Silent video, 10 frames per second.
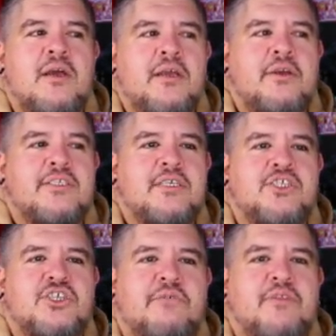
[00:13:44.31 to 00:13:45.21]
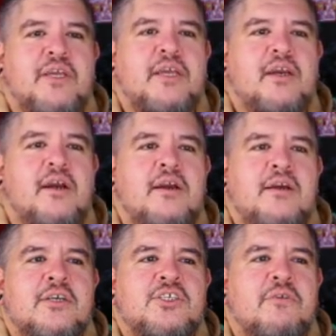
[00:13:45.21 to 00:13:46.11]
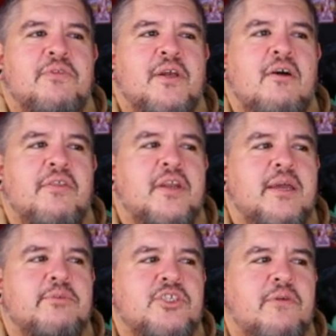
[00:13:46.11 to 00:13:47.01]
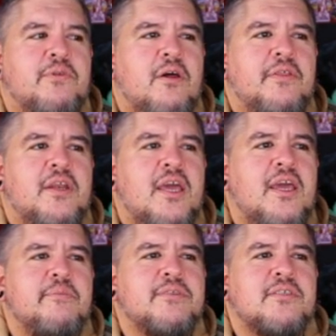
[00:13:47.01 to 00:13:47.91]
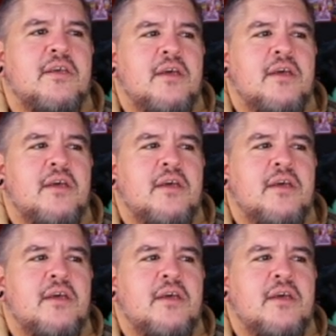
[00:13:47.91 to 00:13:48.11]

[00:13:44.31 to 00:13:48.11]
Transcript: You can see it shuffling here, shuffling all the names, shuffle all the names.